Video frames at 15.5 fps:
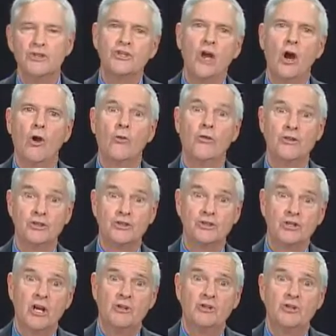So, this is
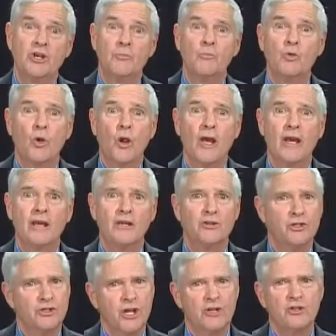Judge Jim Gray in
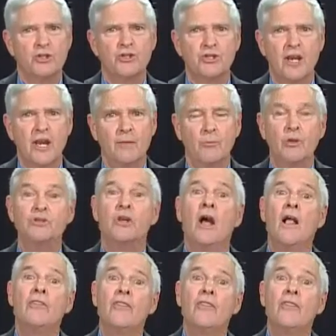the Judge's Chambers.